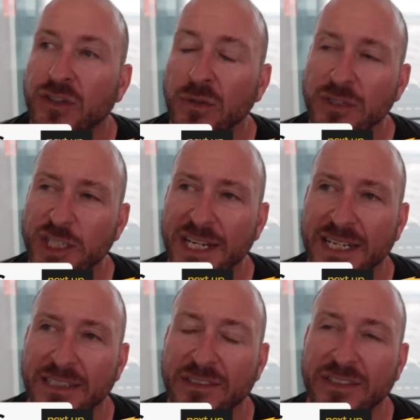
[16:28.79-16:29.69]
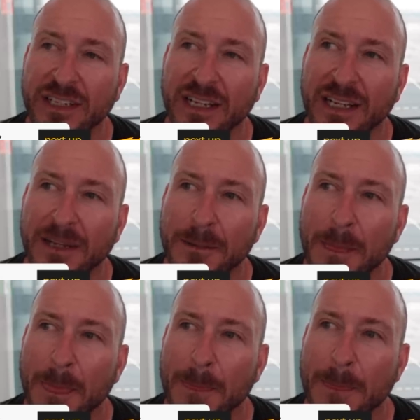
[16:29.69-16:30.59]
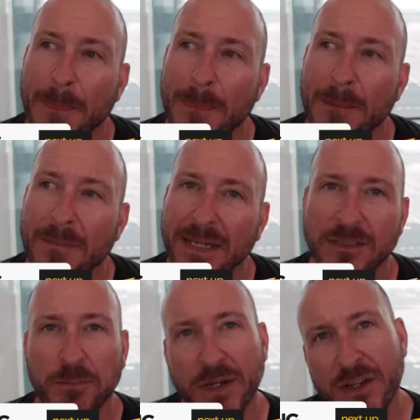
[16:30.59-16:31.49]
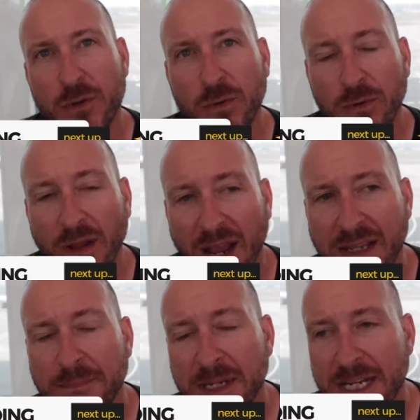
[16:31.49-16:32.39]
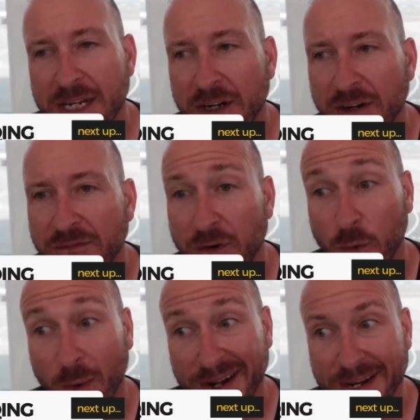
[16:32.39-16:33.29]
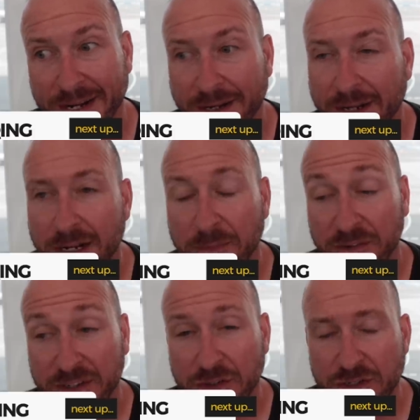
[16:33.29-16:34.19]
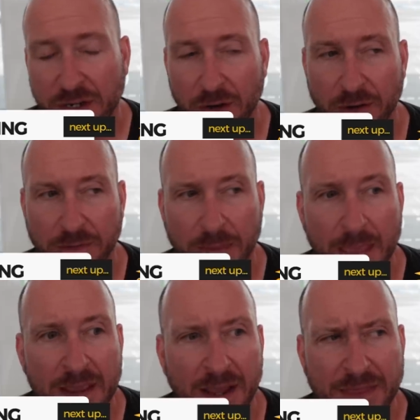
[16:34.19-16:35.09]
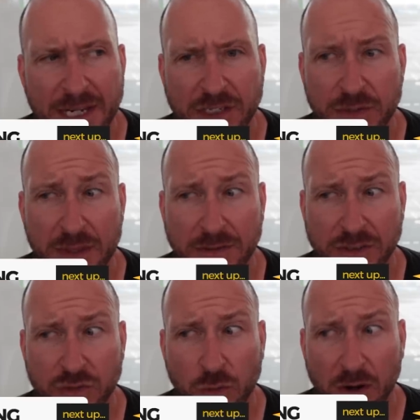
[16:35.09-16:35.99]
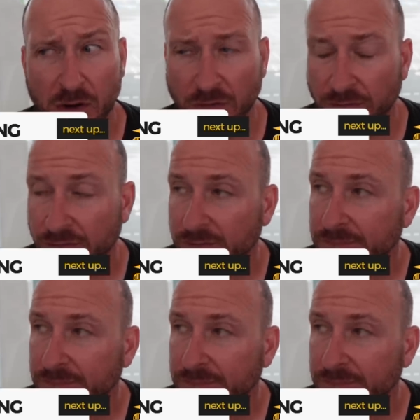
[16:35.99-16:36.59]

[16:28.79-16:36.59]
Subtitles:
Chongqing is pretty cool. I had been here for a wedding a number of years ago, I think 2012.